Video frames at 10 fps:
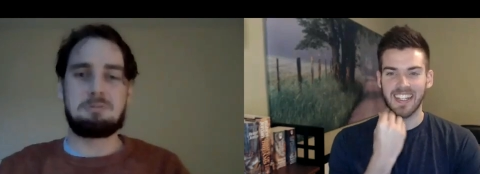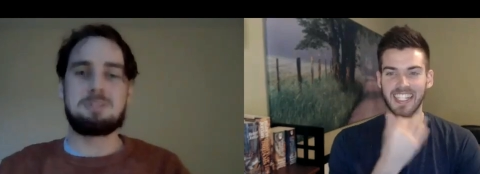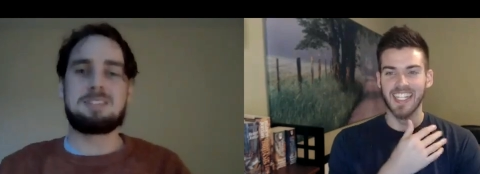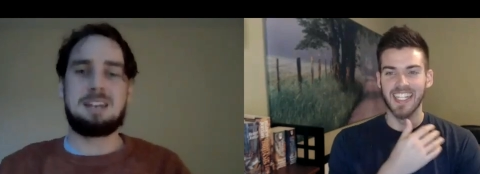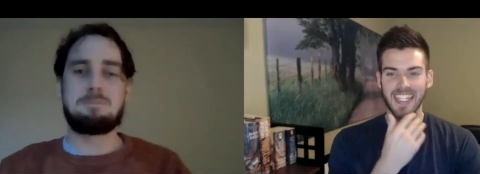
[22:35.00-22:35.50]

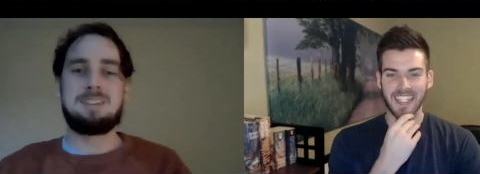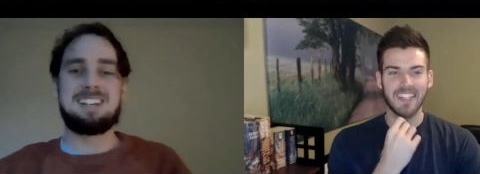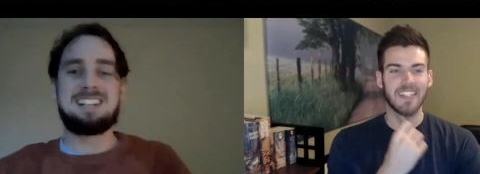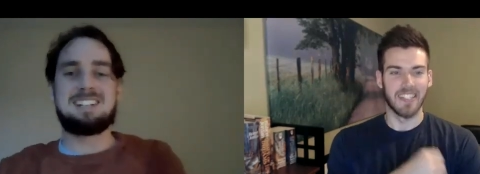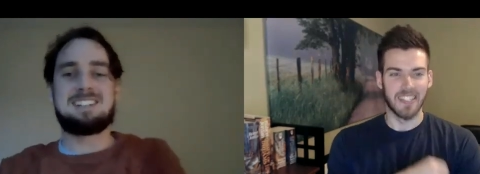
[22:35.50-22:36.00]
Speaker 1: with them
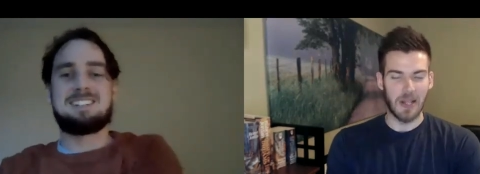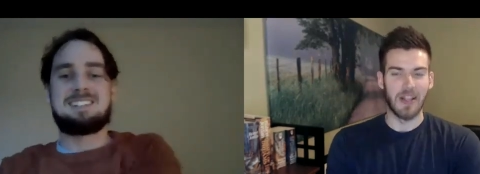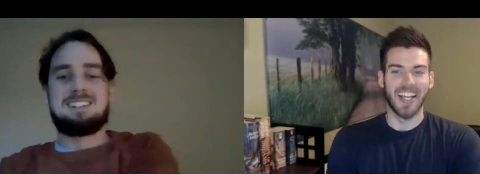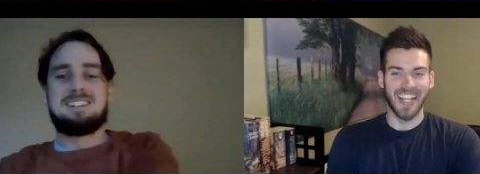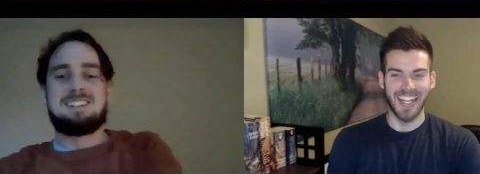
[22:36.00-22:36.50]
then.
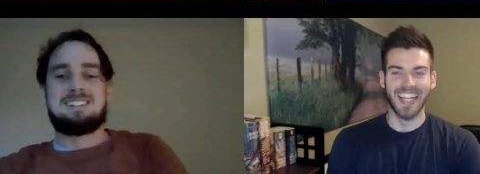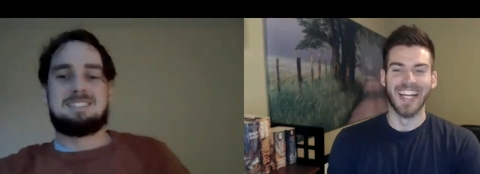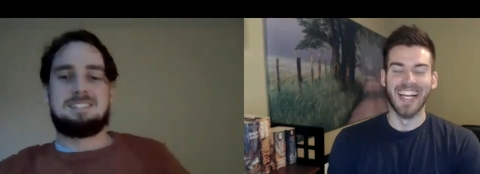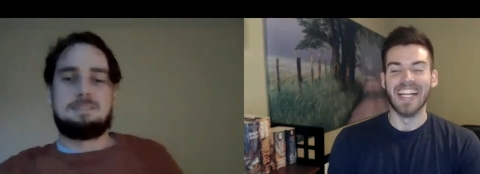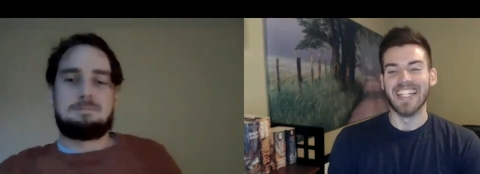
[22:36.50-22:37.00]

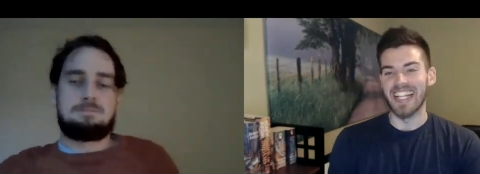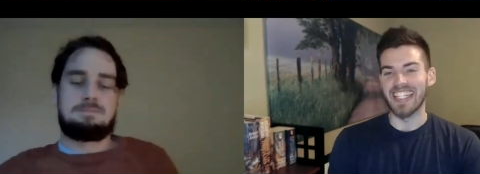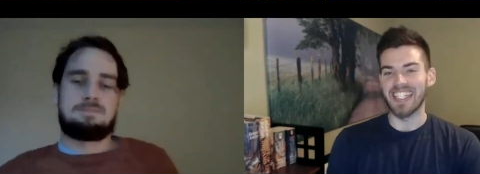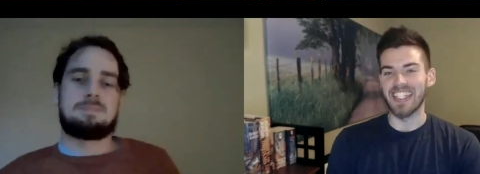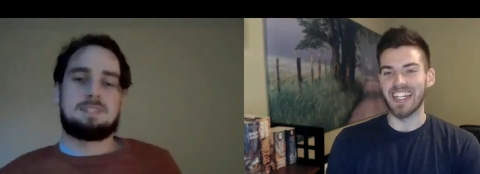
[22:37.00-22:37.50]

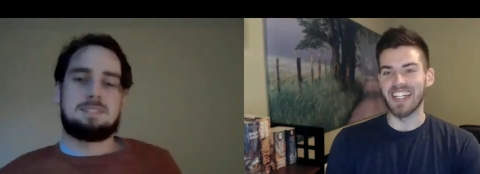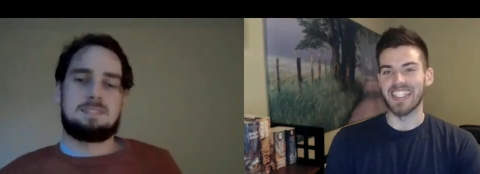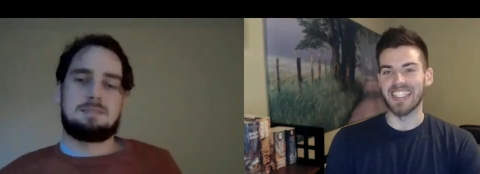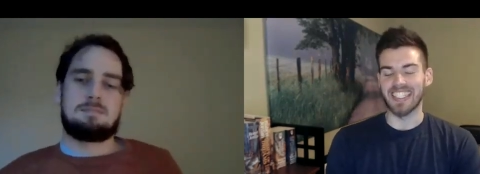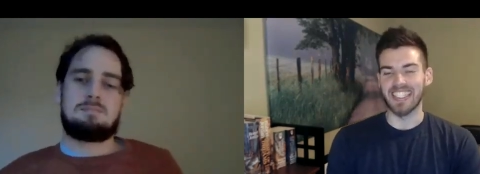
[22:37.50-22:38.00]
Speaker 2: That's
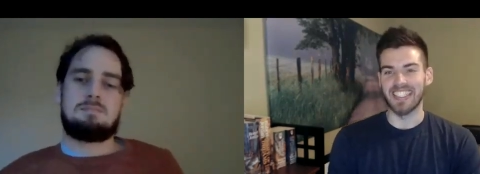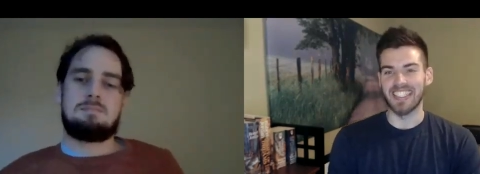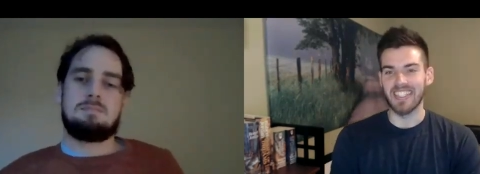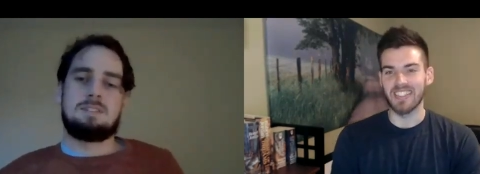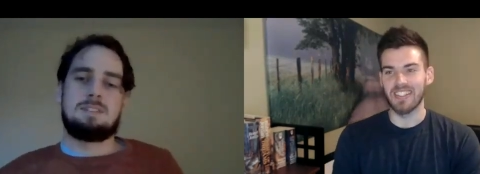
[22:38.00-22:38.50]
hilarious because
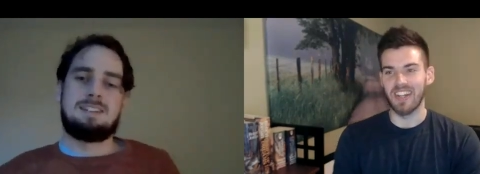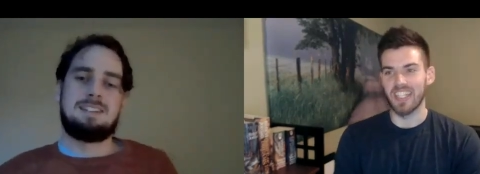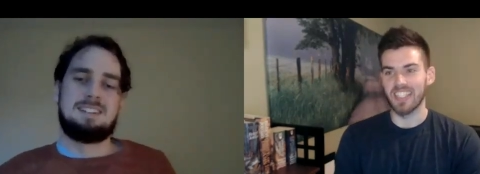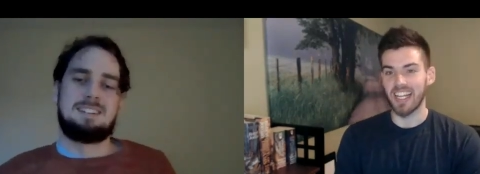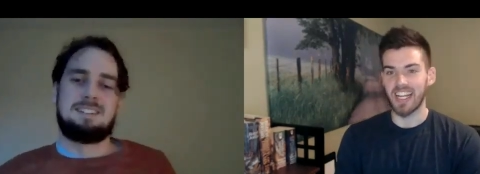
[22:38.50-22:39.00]
Single Grain
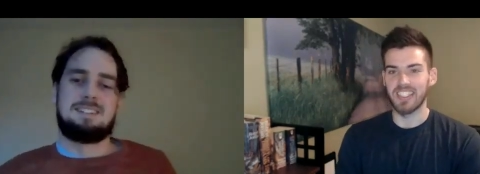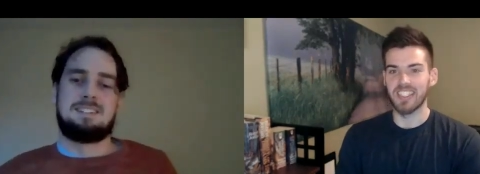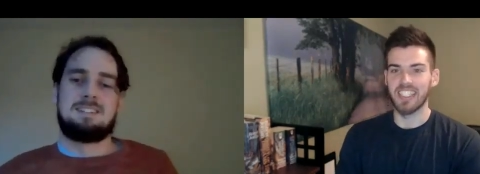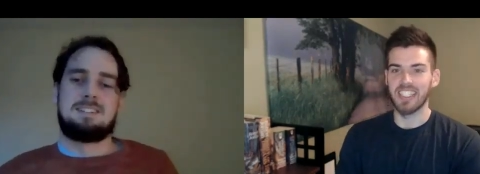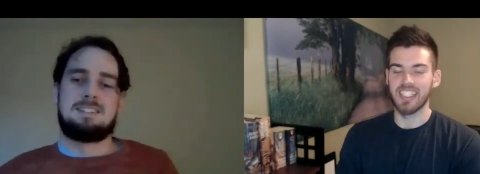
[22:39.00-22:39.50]
is
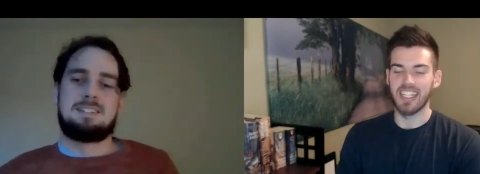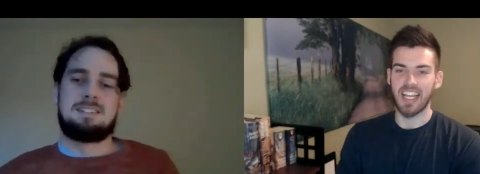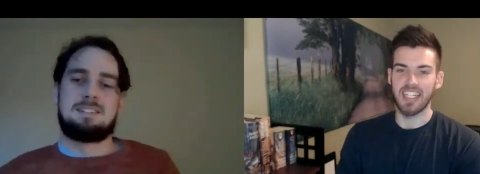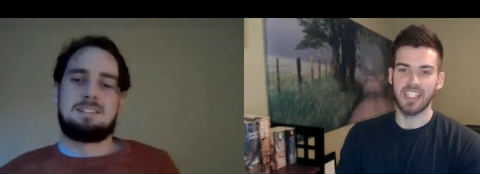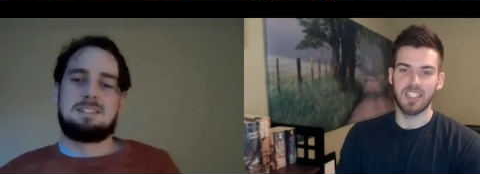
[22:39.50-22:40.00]
actually,
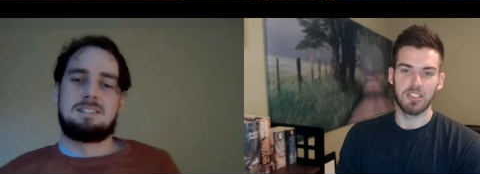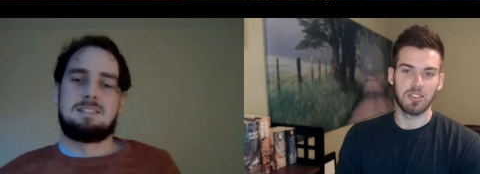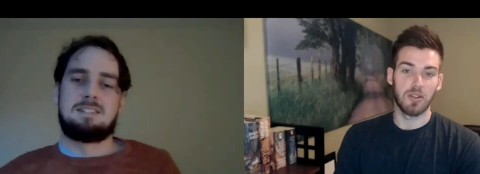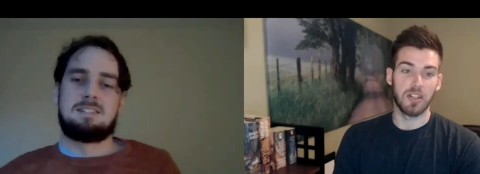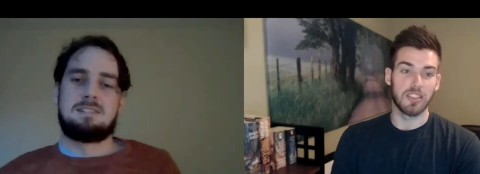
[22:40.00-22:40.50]
I tell a
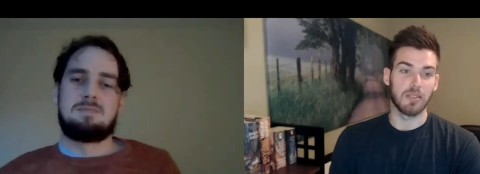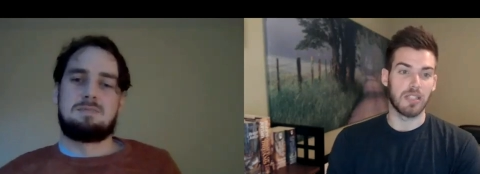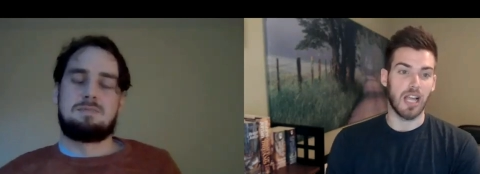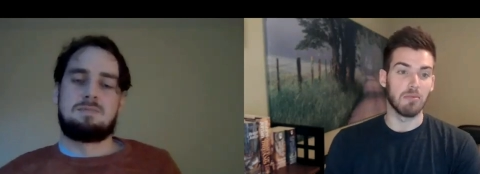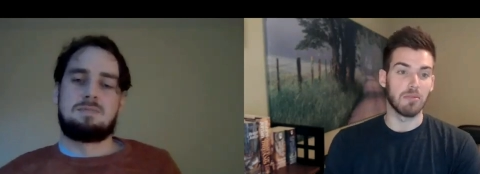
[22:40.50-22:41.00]
story
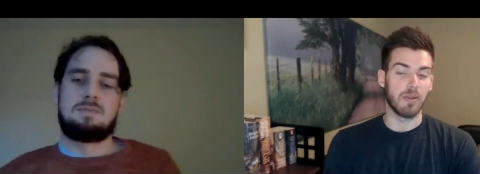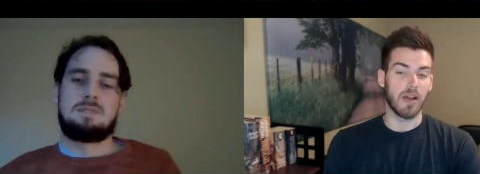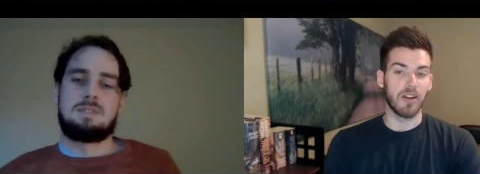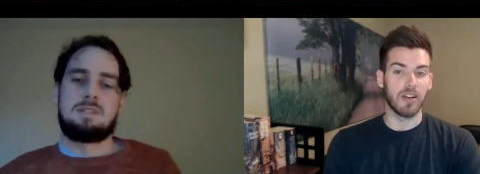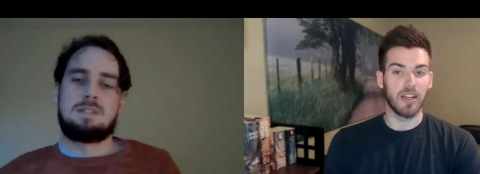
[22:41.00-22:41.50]
sometimes
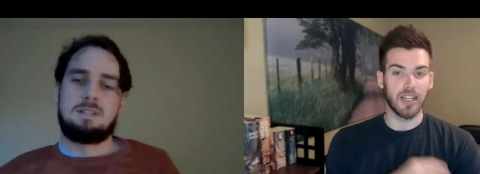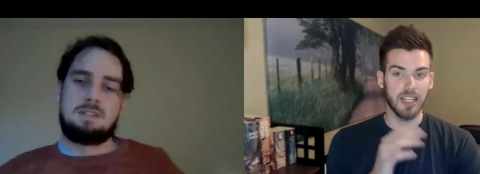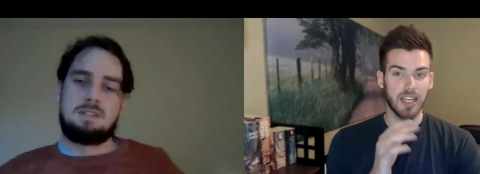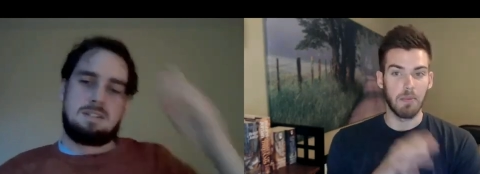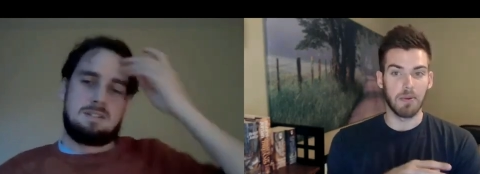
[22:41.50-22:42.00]
about a
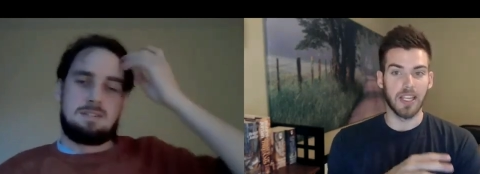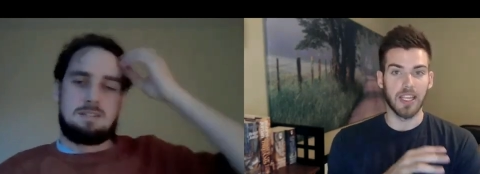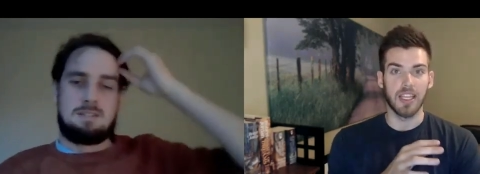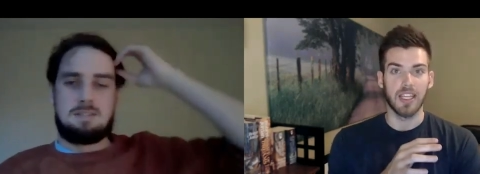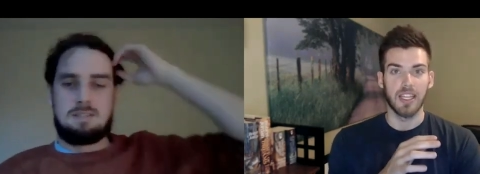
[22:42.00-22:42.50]

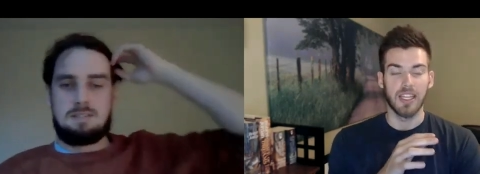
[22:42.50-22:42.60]
company